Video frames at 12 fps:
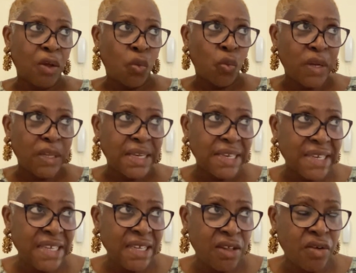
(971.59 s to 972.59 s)
We're the
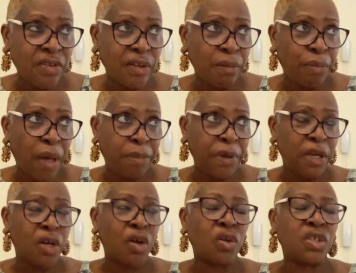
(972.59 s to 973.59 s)
leaders in
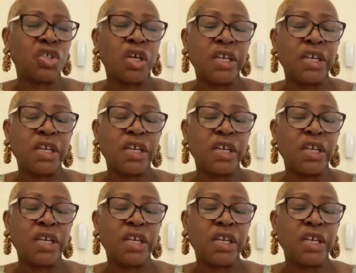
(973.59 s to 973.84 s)
popular culture.